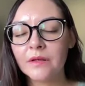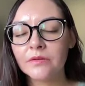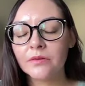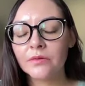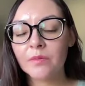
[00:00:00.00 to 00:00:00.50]

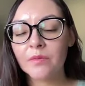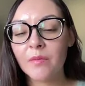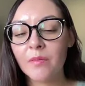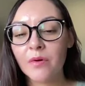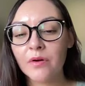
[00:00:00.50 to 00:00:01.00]
And to
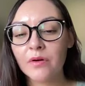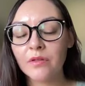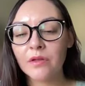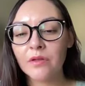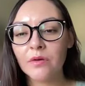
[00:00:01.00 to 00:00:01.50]
remember
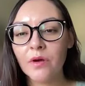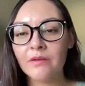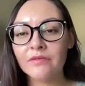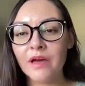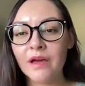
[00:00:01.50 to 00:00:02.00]
that you
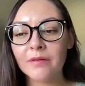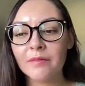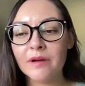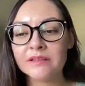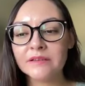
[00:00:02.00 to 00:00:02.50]
have that
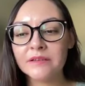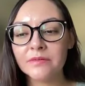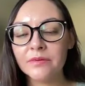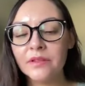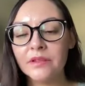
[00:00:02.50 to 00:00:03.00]

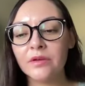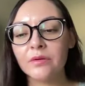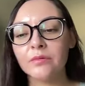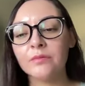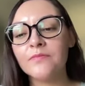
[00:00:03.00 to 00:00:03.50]
capacity within
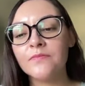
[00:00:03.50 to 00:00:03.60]
you.